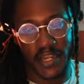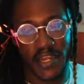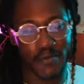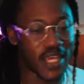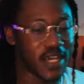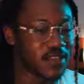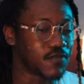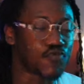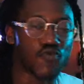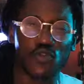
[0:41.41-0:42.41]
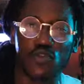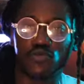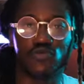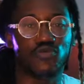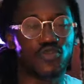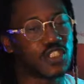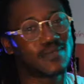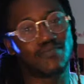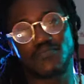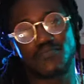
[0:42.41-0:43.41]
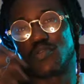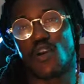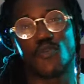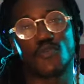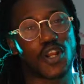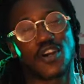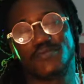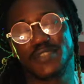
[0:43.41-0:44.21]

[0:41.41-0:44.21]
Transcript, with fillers: Now, we got the runes protocol.